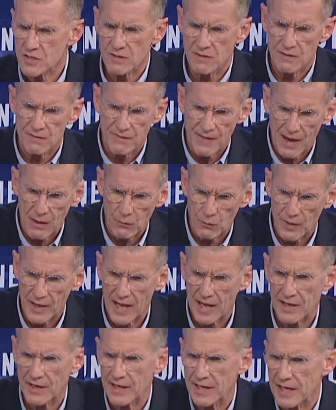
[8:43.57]
of that
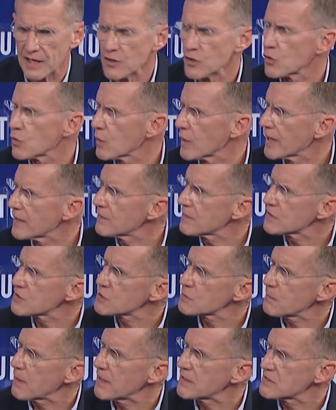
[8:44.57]
reality and create the
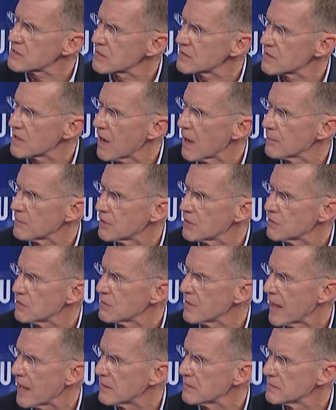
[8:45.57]
space and time to do
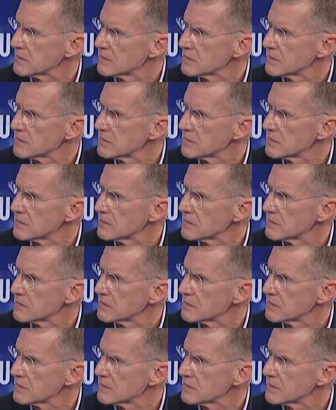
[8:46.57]
that.